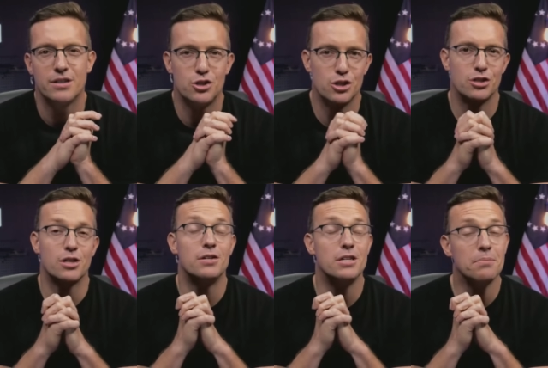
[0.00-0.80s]
She is
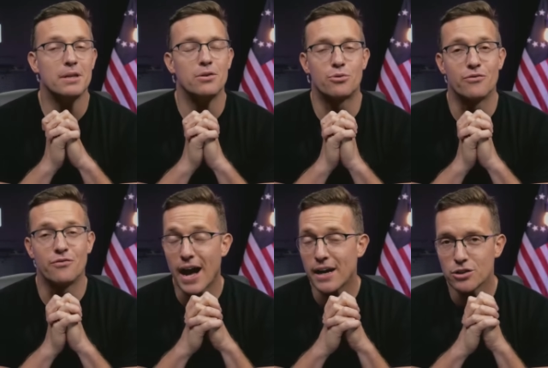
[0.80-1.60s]
a deeply
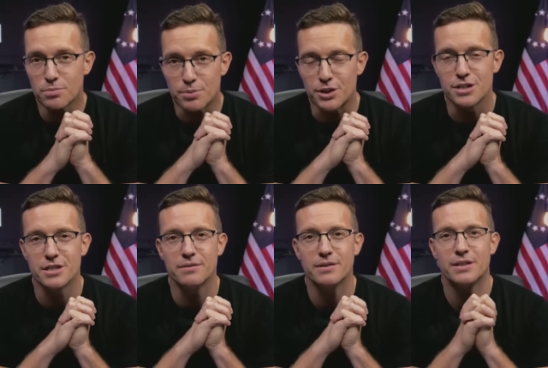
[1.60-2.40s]
reviled
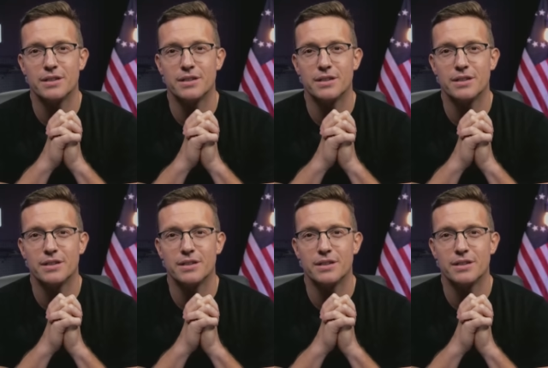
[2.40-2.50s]
person.